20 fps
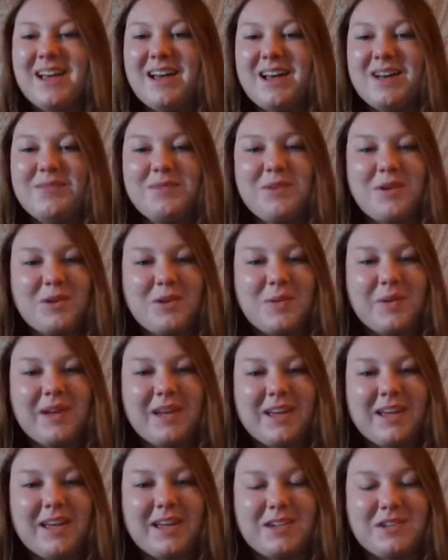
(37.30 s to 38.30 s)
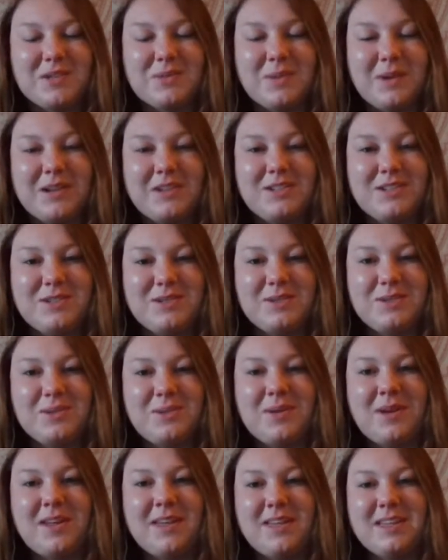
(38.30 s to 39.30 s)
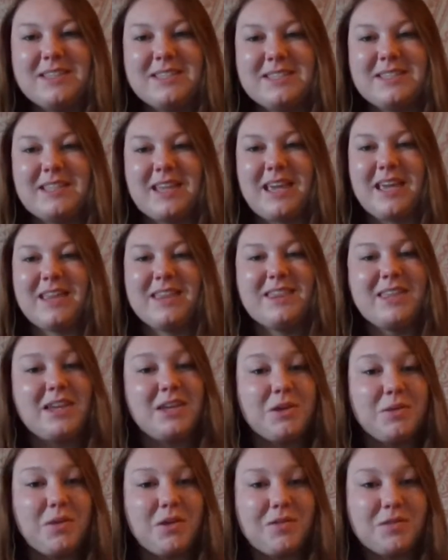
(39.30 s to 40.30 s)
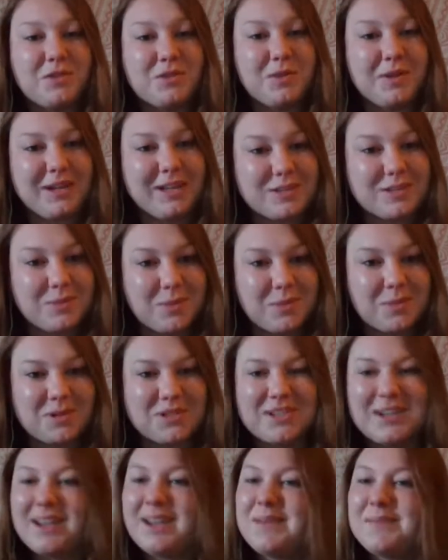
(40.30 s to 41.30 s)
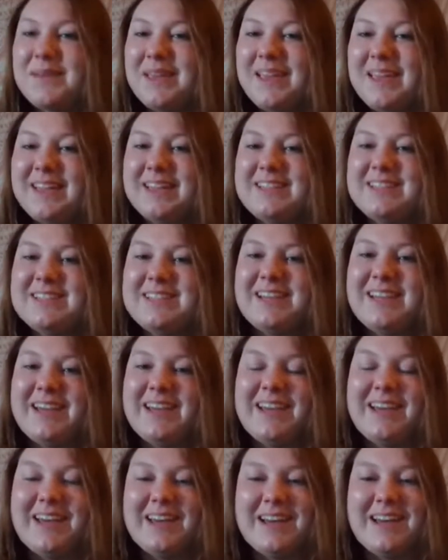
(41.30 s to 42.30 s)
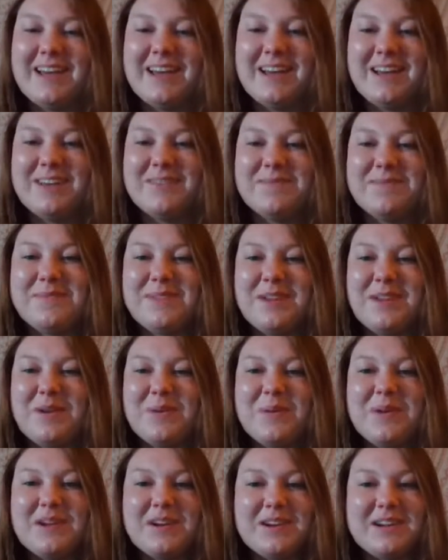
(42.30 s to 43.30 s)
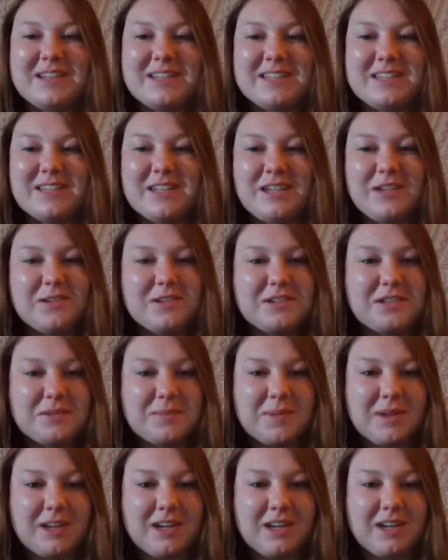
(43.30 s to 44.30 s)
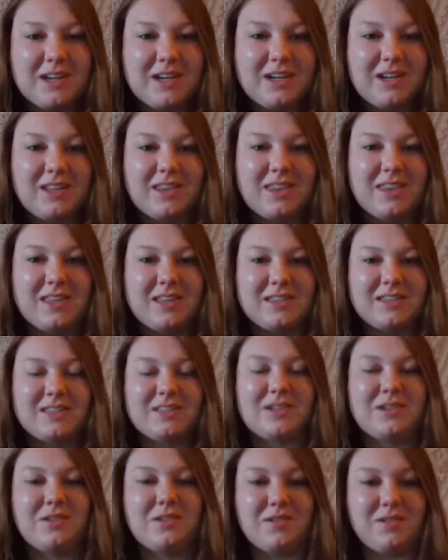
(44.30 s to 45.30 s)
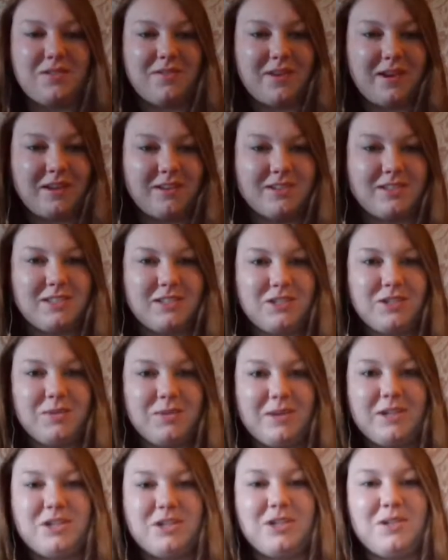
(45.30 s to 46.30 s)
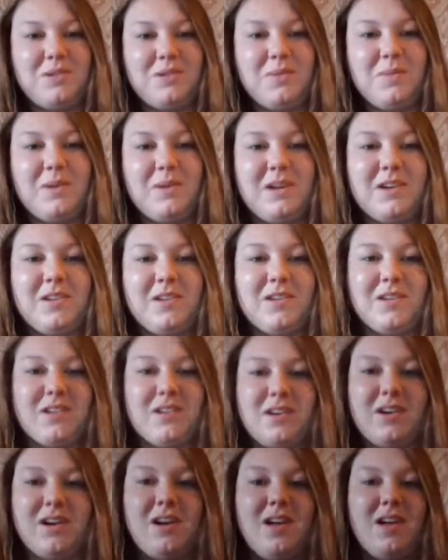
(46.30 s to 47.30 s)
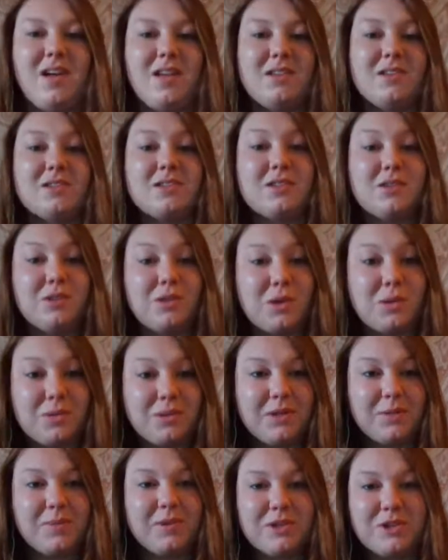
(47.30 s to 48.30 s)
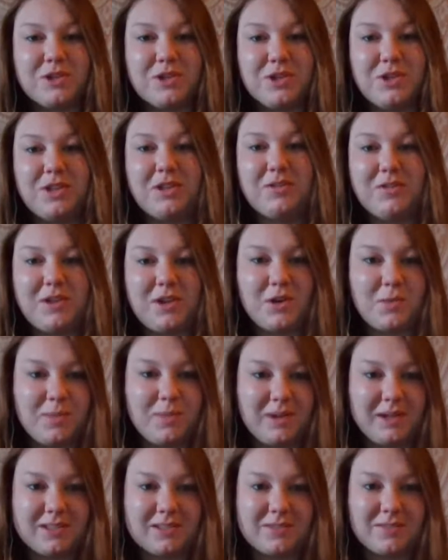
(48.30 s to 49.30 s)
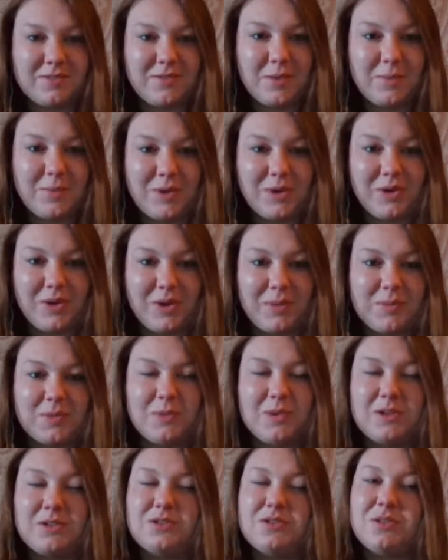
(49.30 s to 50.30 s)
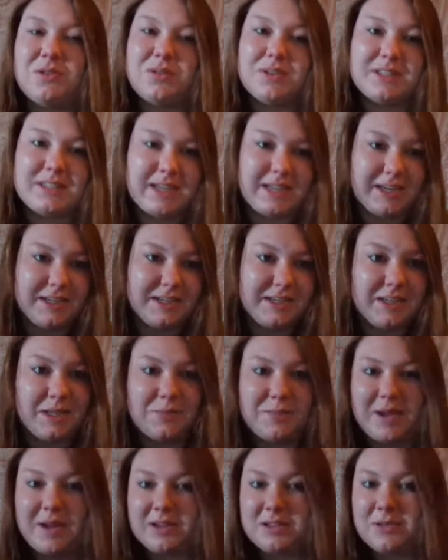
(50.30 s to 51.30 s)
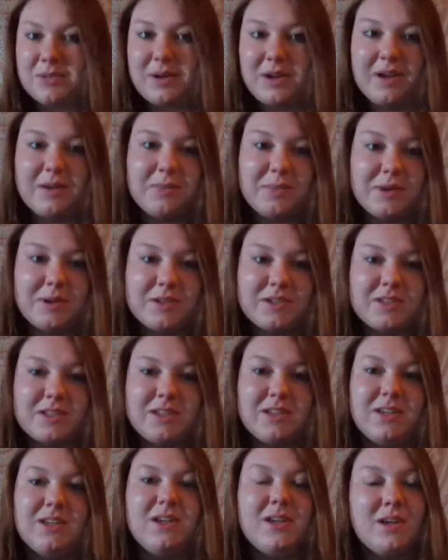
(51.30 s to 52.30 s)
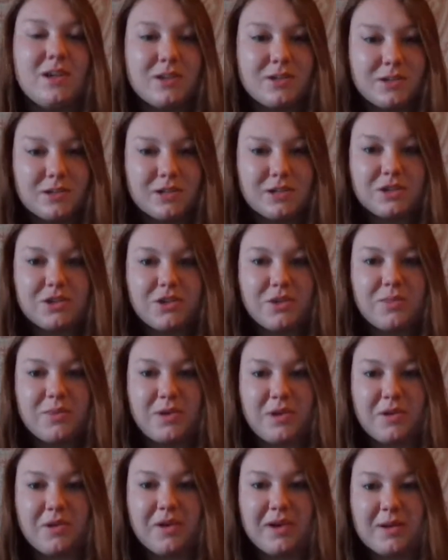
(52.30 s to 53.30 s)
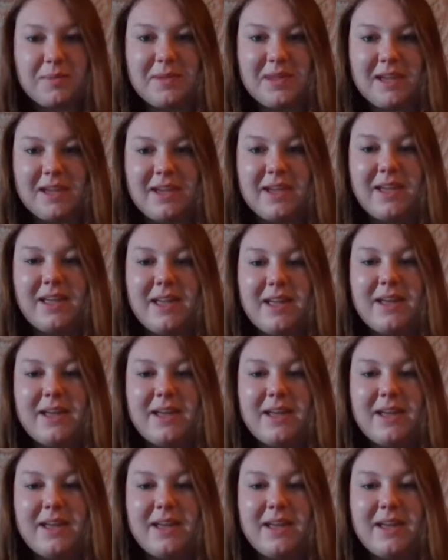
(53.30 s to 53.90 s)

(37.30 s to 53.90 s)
Real quick, I just wanted to say thank you all for joining us one more time. And we are continuing to monitor this coronavirus situation. We are slowly but surely reopening some of our programs. We are so excited to get back to our in-person traditional programming.